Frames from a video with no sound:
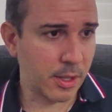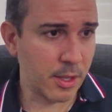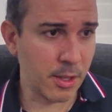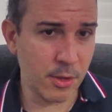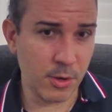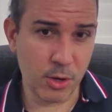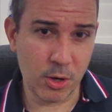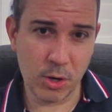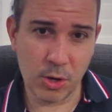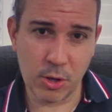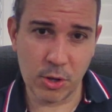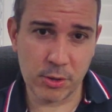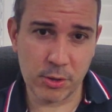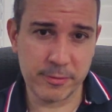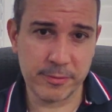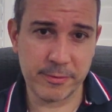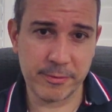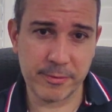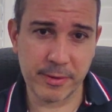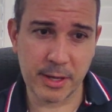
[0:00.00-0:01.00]
There are a lot
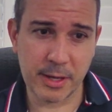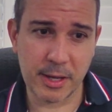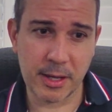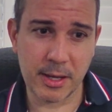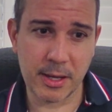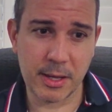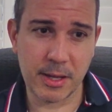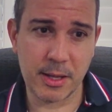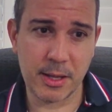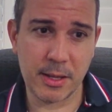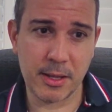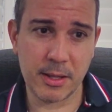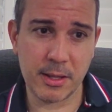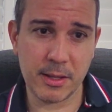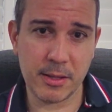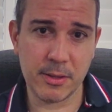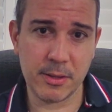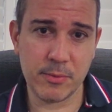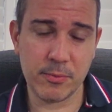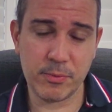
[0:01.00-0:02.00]
of
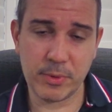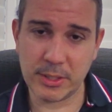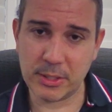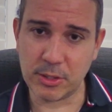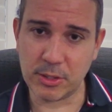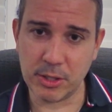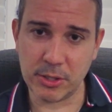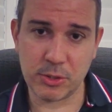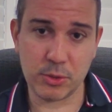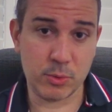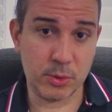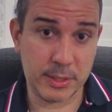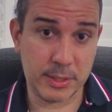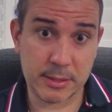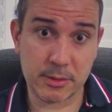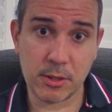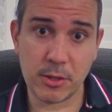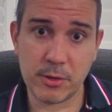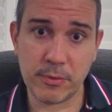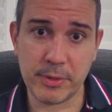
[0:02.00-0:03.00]
research
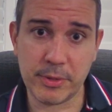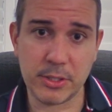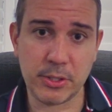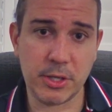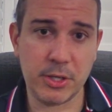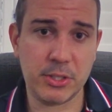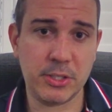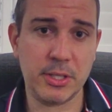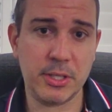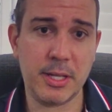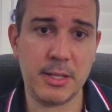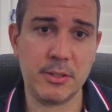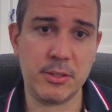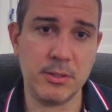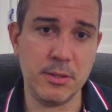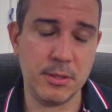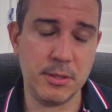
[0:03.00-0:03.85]
and